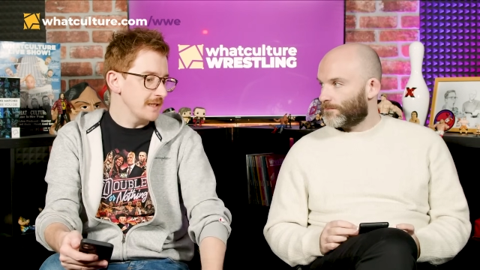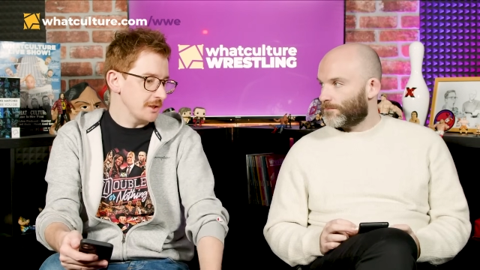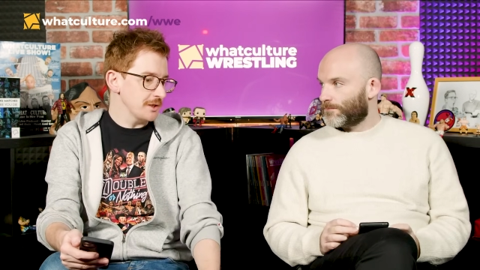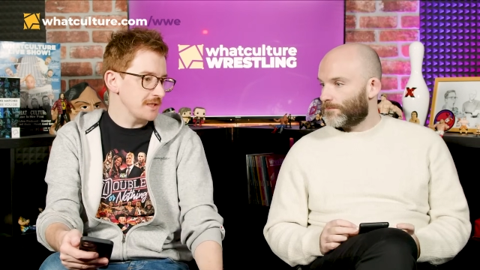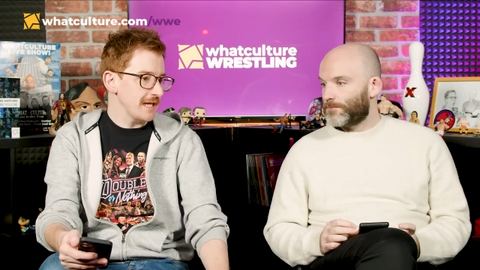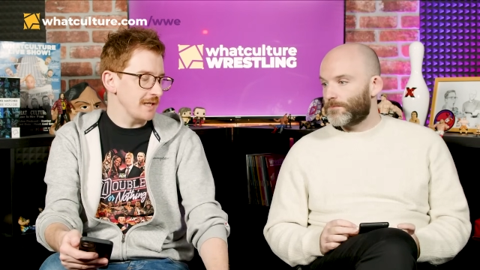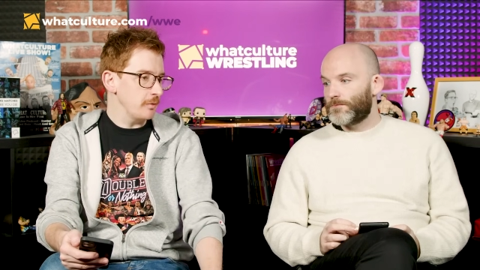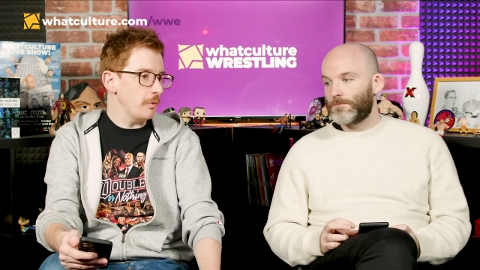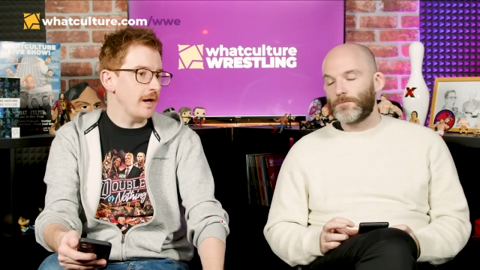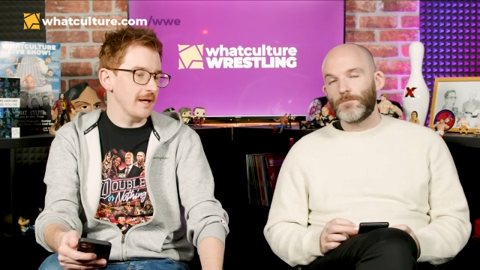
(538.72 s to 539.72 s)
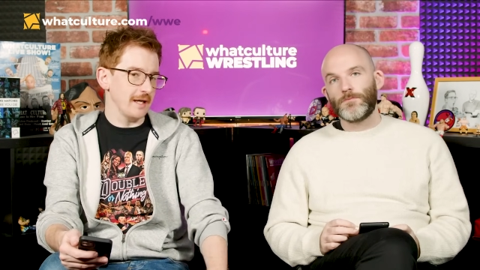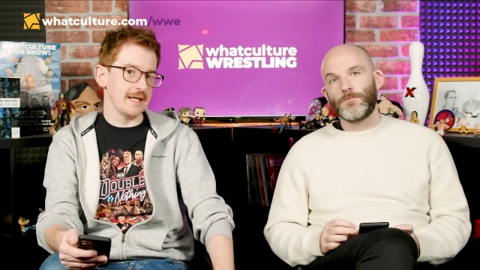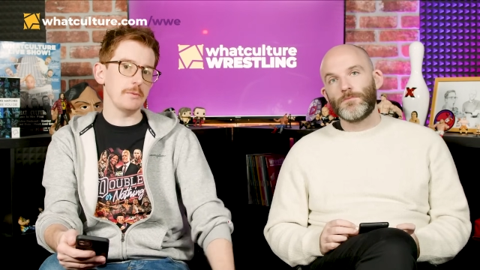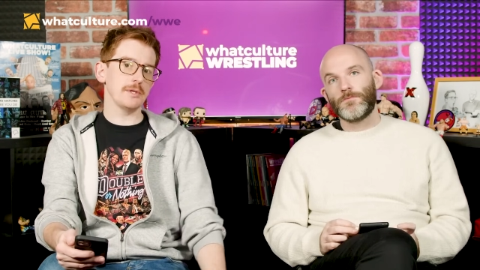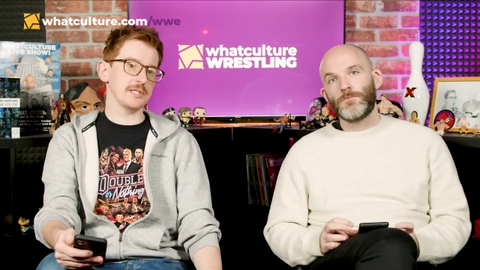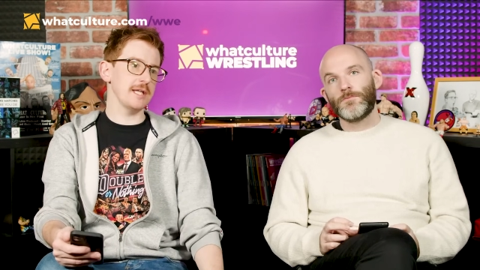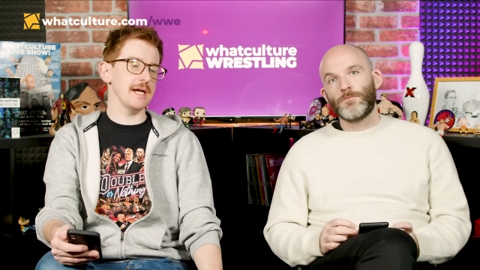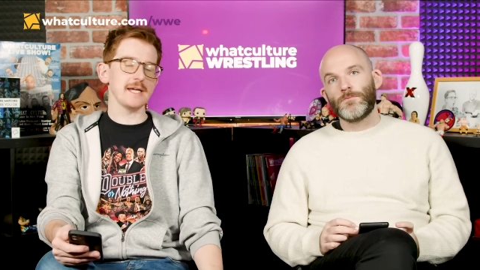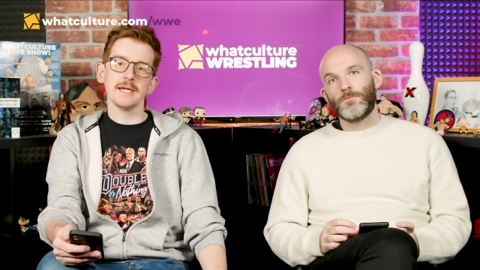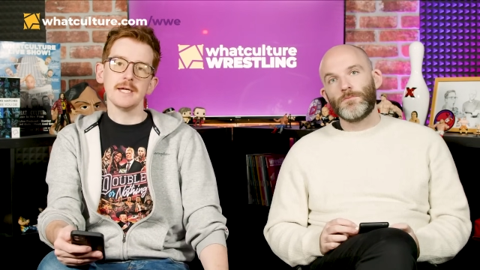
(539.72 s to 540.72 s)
Speaker 1: it's understandable why. Like, it wasn't like.